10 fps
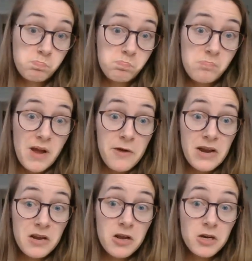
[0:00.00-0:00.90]
my
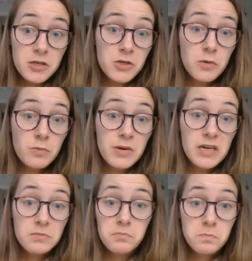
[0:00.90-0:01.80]
red colors don't bleed.
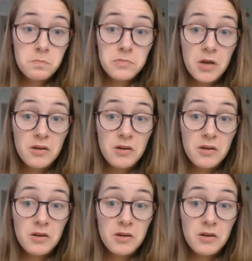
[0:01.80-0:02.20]
None